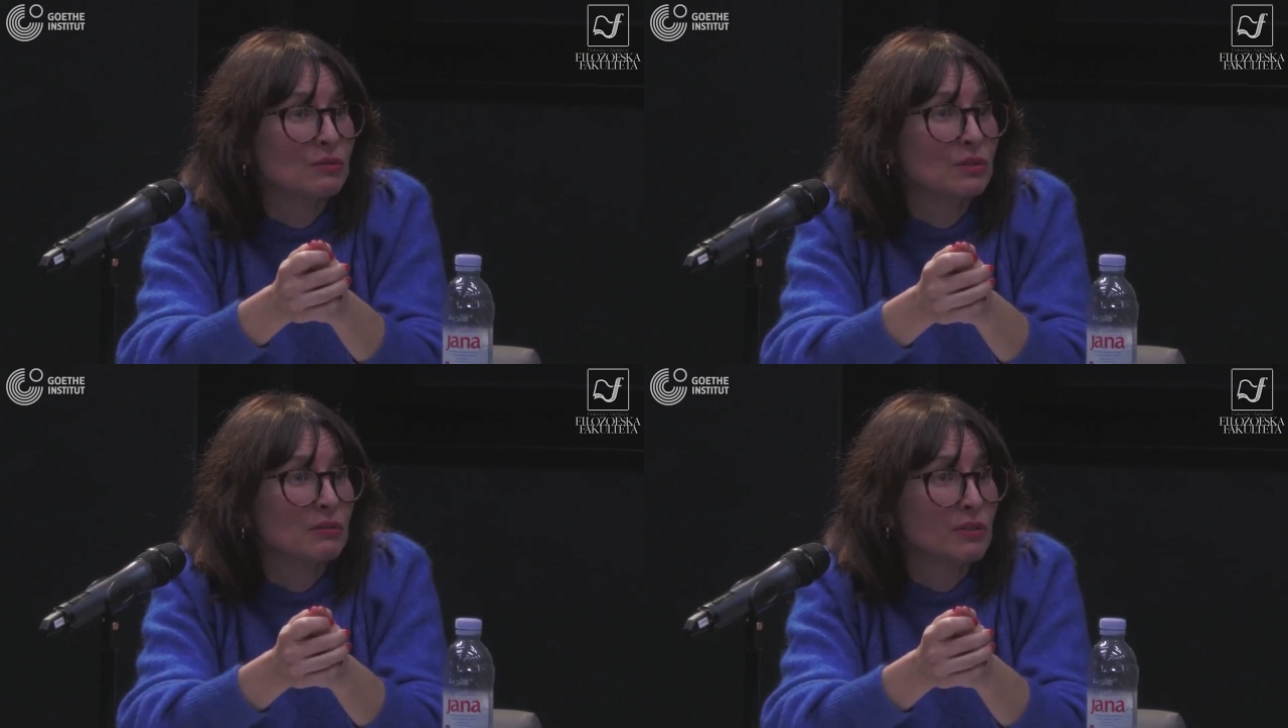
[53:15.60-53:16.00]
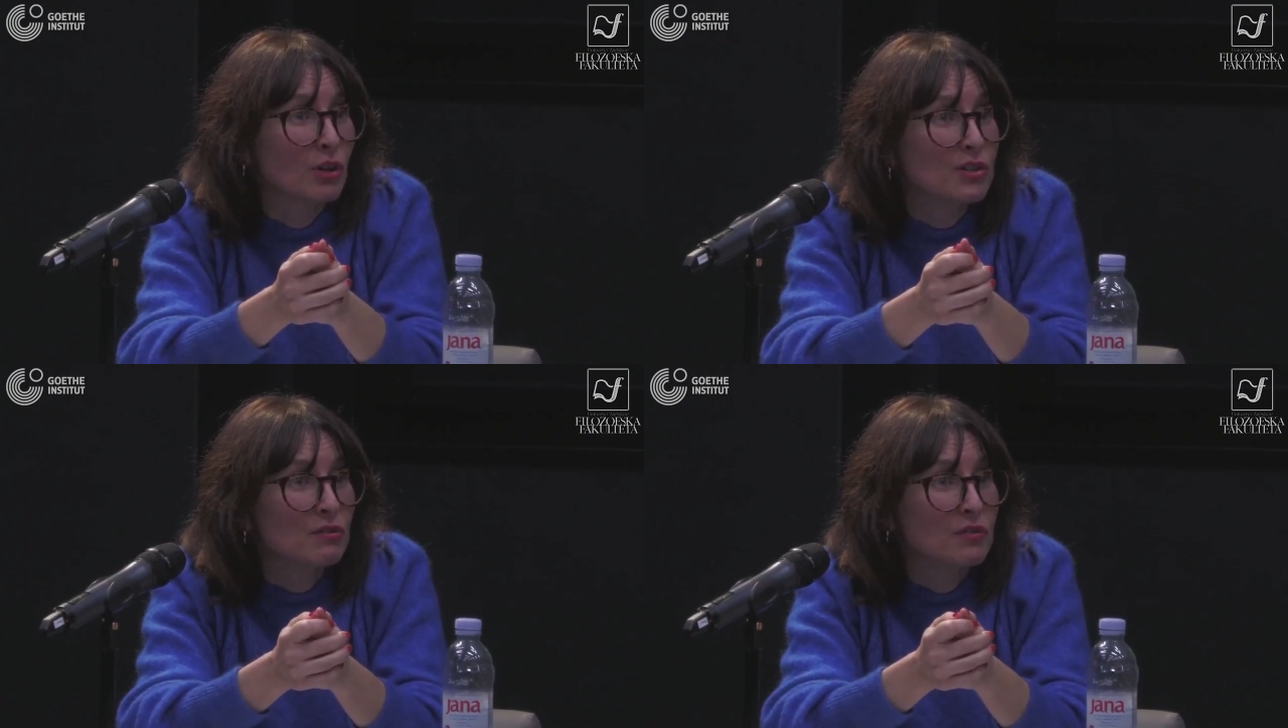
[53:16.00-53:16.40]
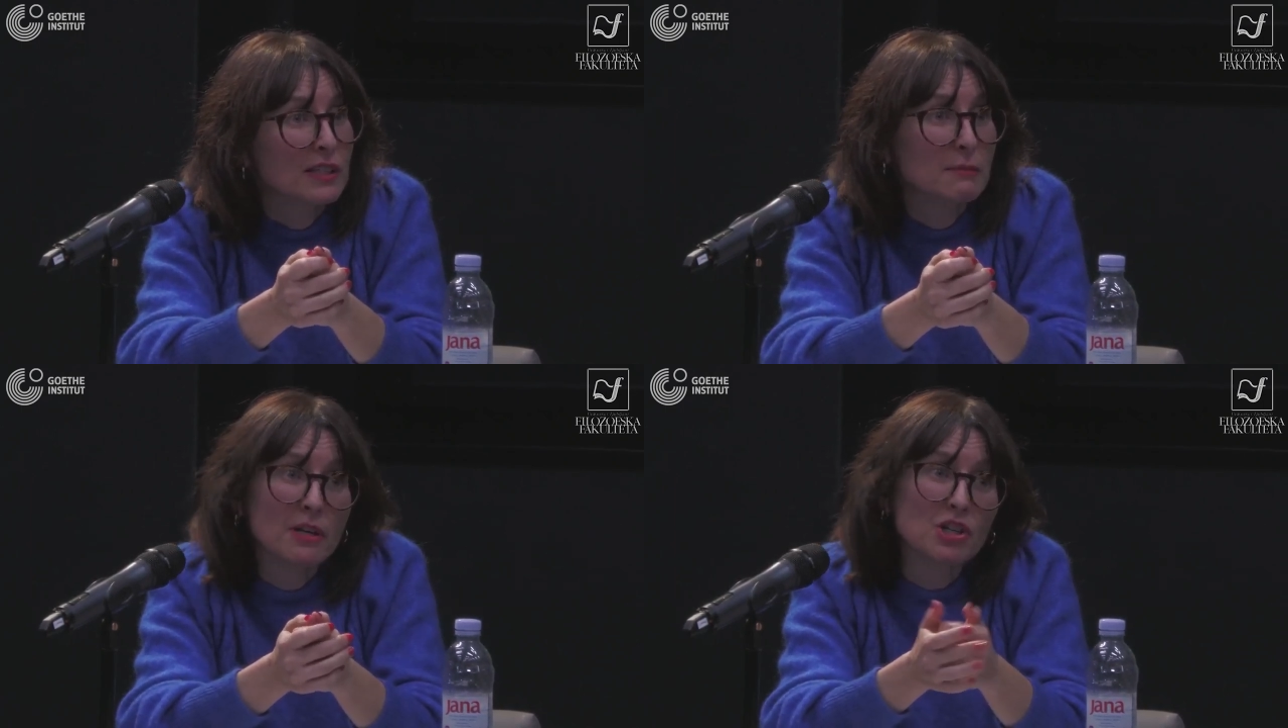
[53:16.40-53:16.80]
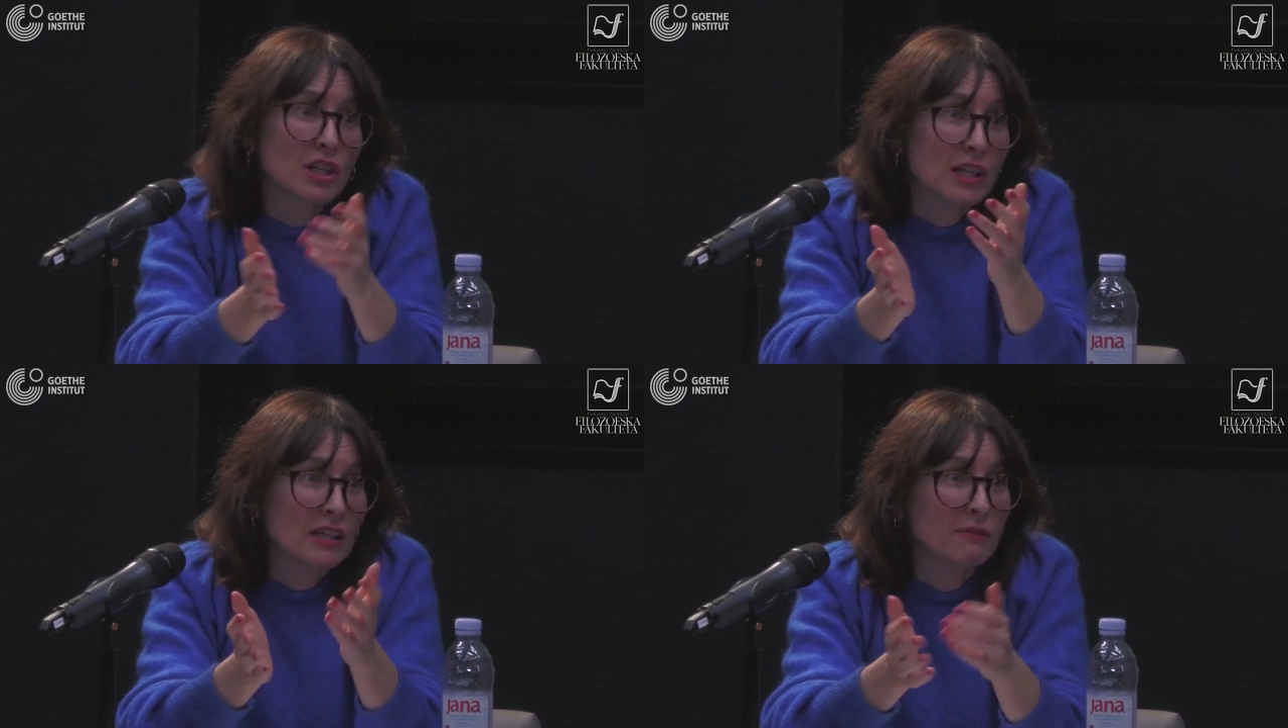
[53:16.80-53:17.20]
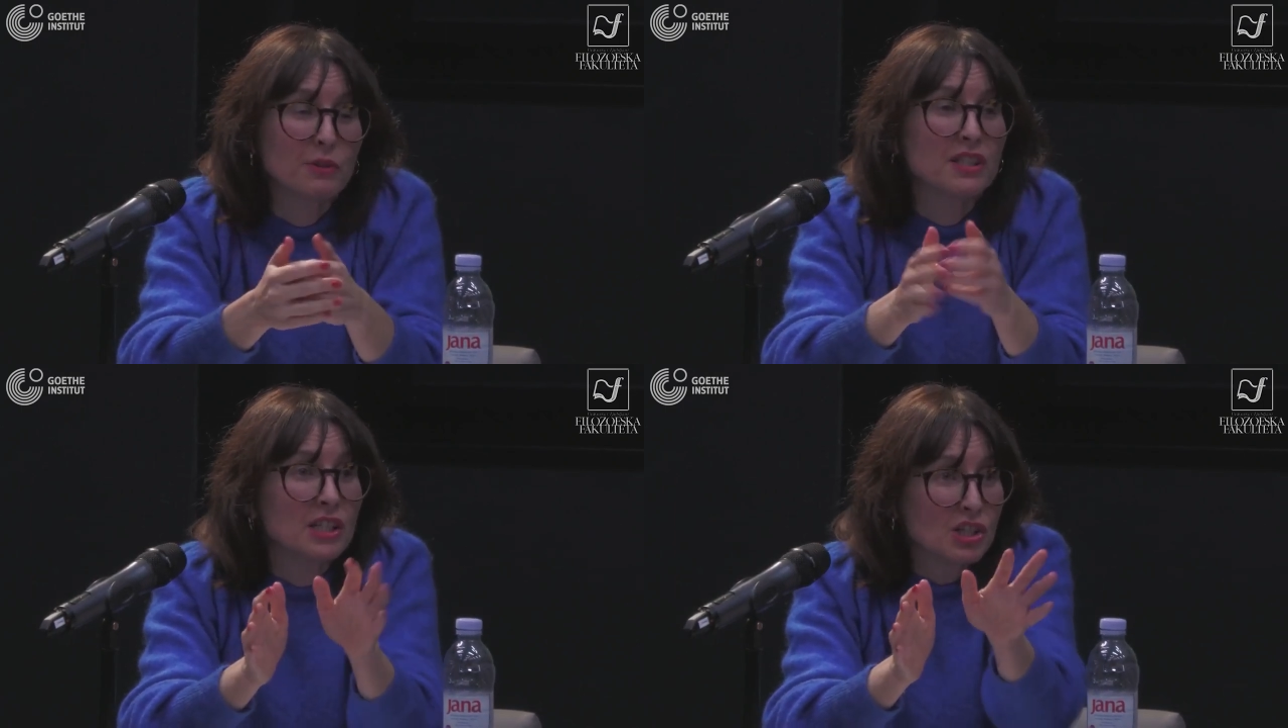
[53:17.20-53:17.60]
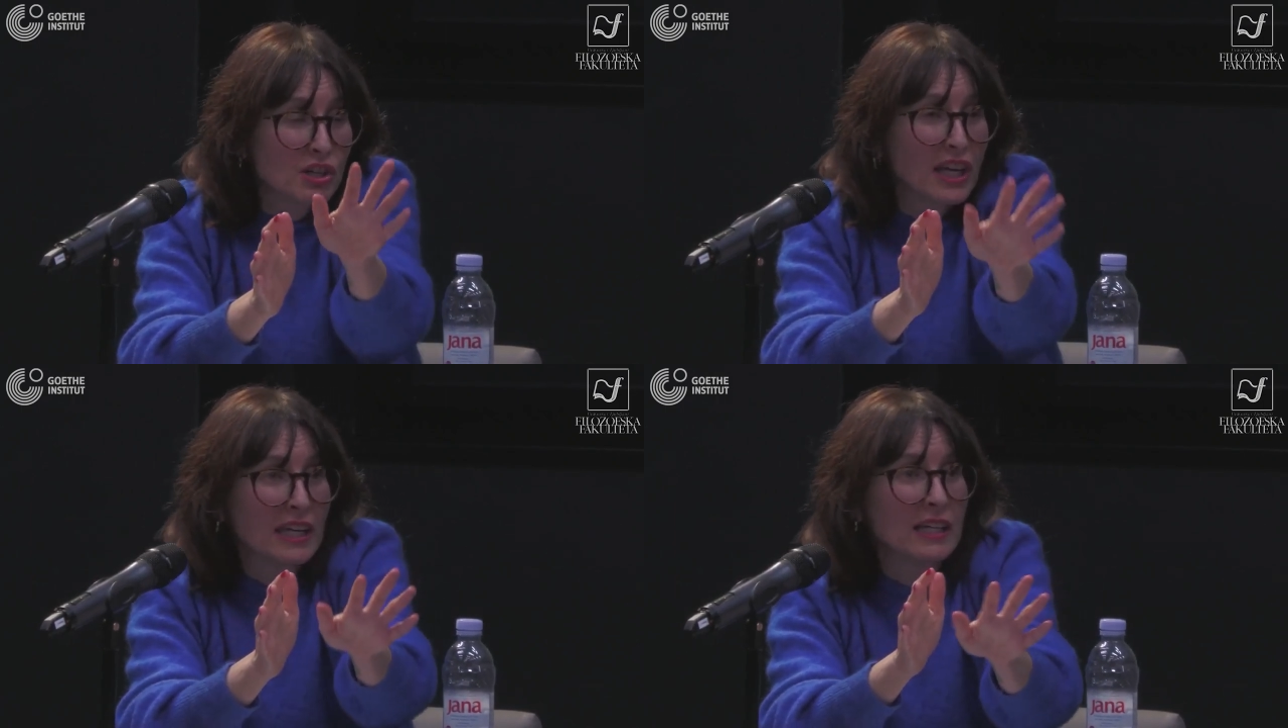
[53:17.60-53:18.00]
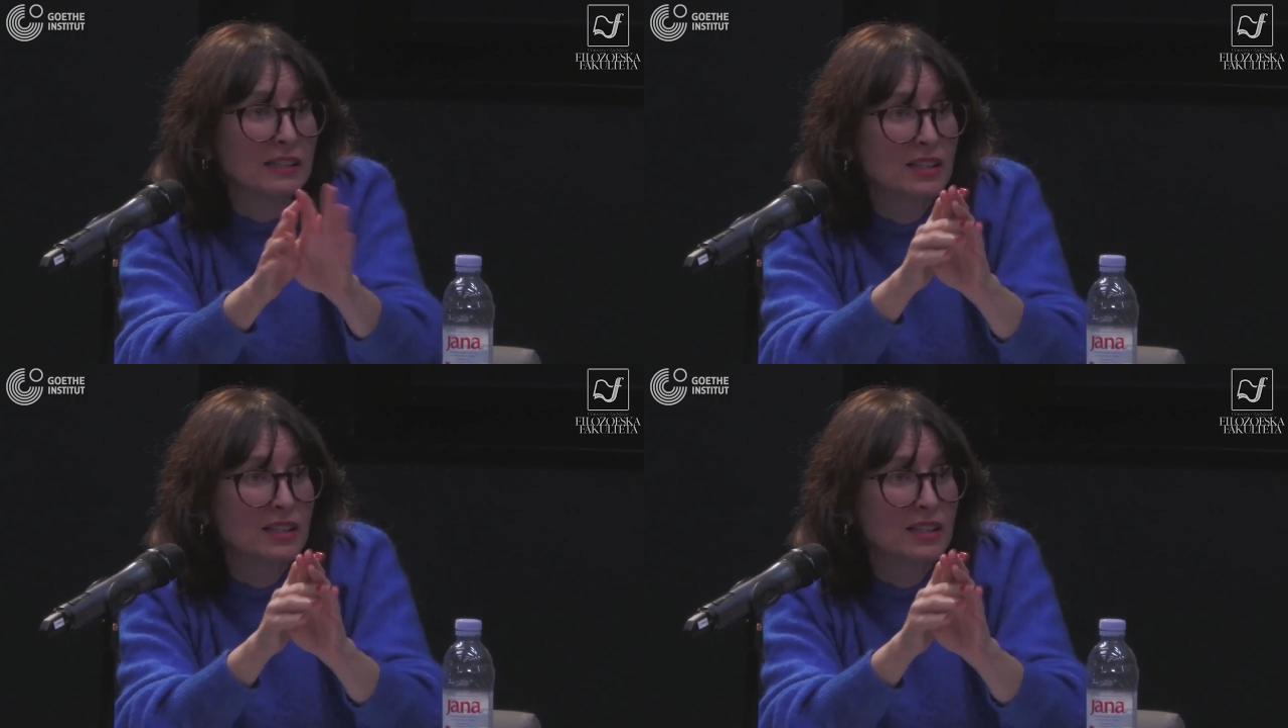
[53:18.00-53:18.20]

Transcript: in philosophy, especially if we teach Hegel.